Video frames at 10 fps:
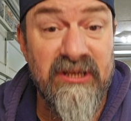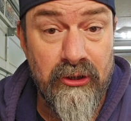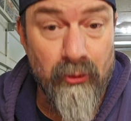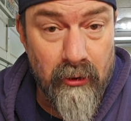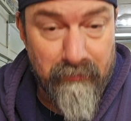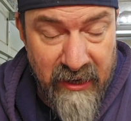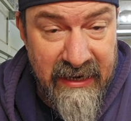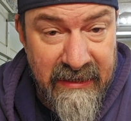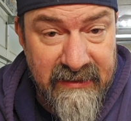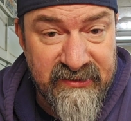your
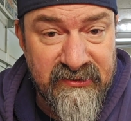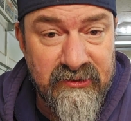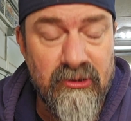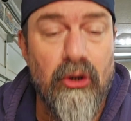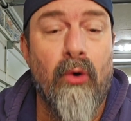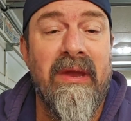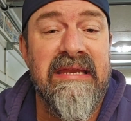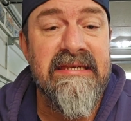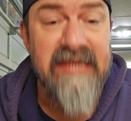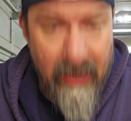brakes going
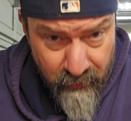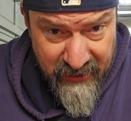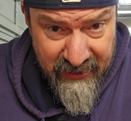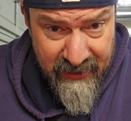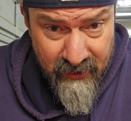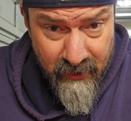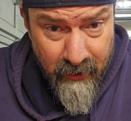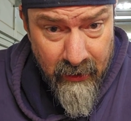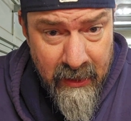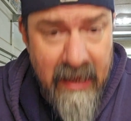down a
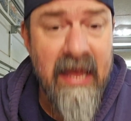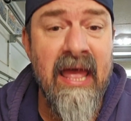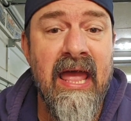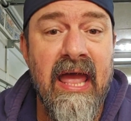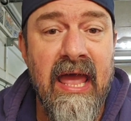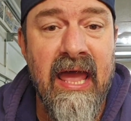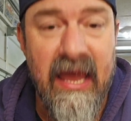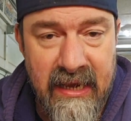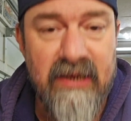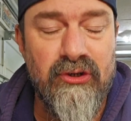hill
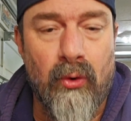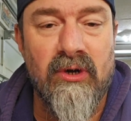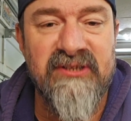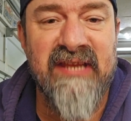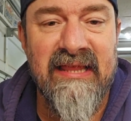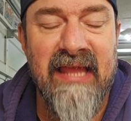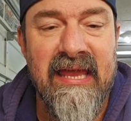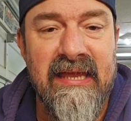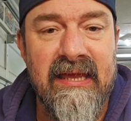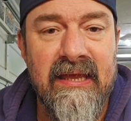heading towards a
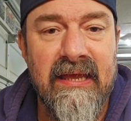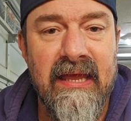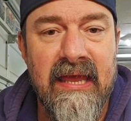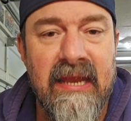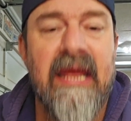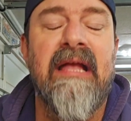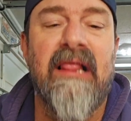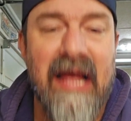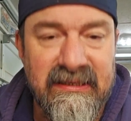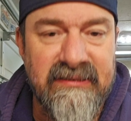lake in a
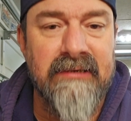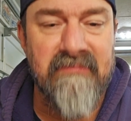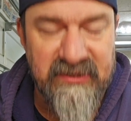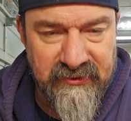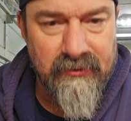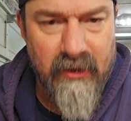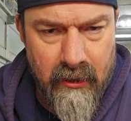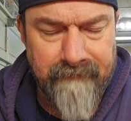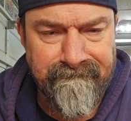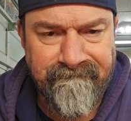classic muscle
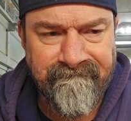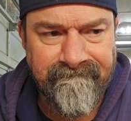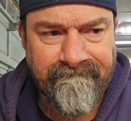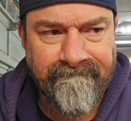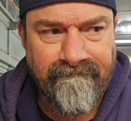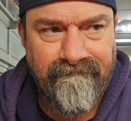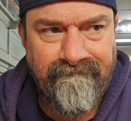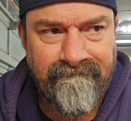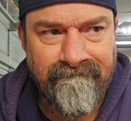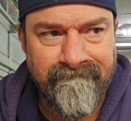car.
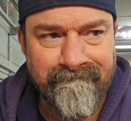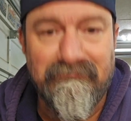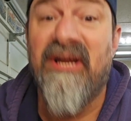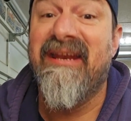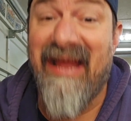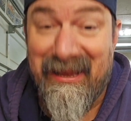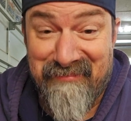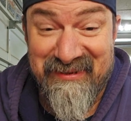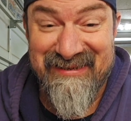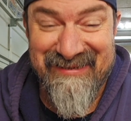But it
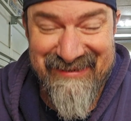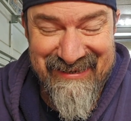happened.